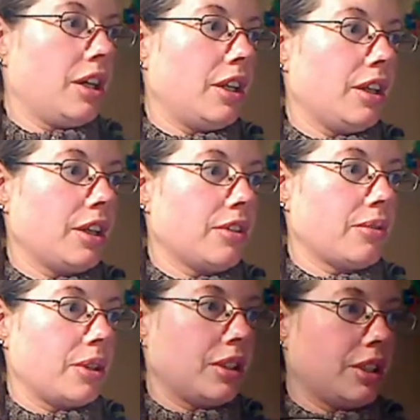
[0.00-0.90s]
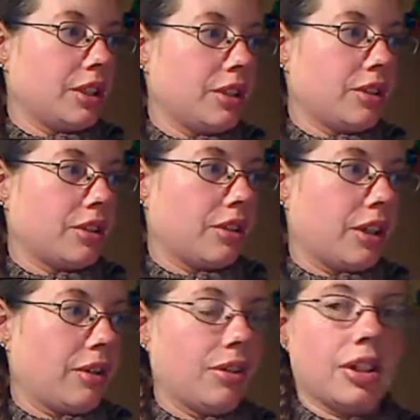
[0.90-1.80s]
in this one, so I
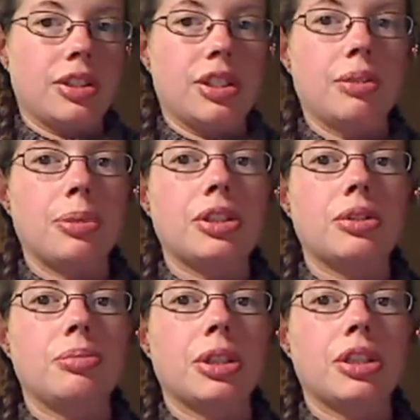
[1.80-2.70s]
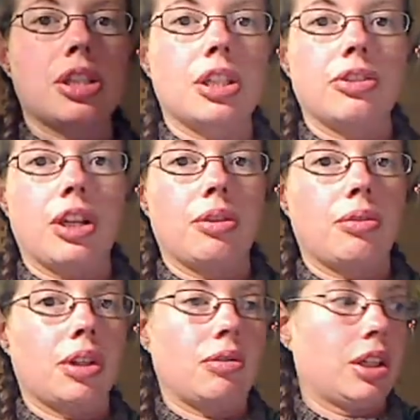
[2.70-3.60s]
don't want to tip it too much because I don't
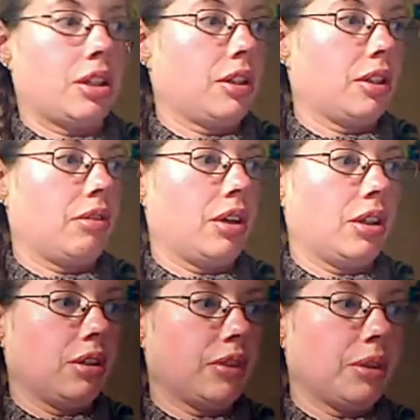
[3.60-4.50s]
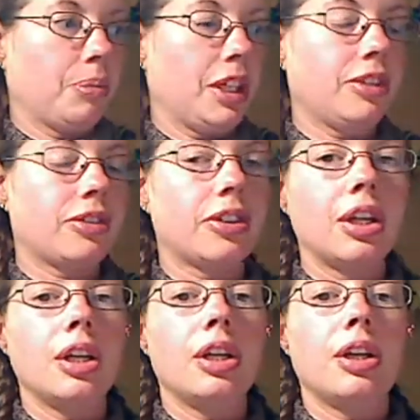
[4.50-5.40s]
want water to go all over the place.
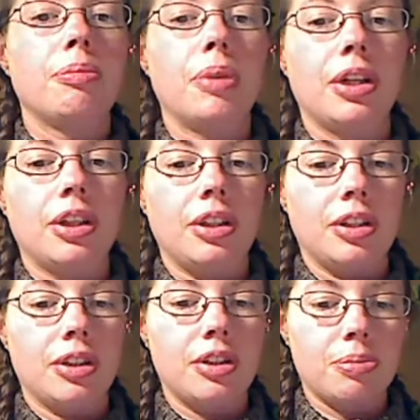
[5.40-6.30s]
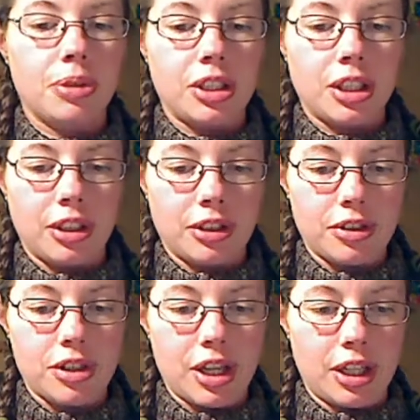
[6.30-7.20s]
But this particular
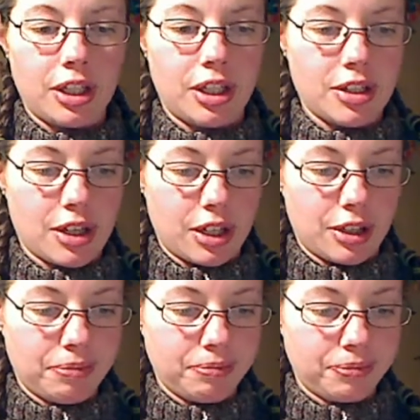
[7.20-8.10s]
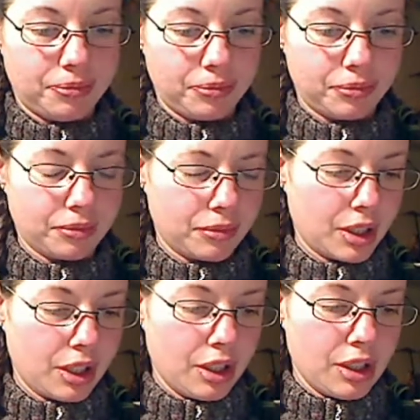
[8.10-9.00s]
set is a
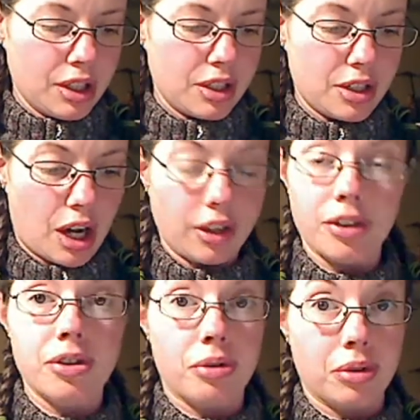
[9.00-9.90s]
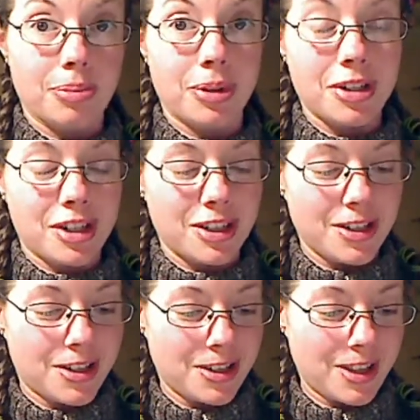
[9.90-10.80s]
dollar store
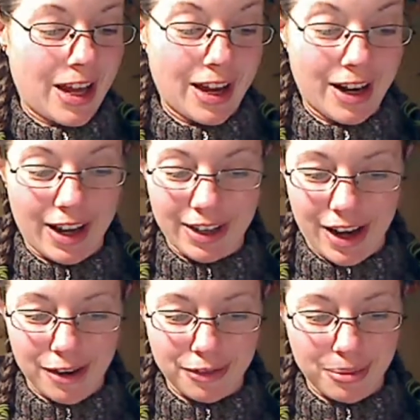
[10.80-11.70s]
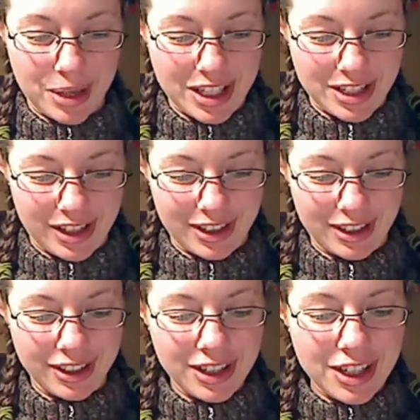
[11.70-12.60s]
purchase that I got for my
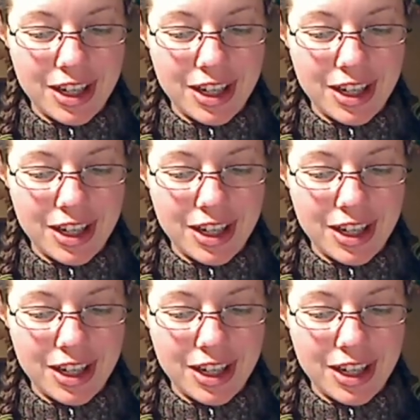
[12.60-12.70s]
daughter.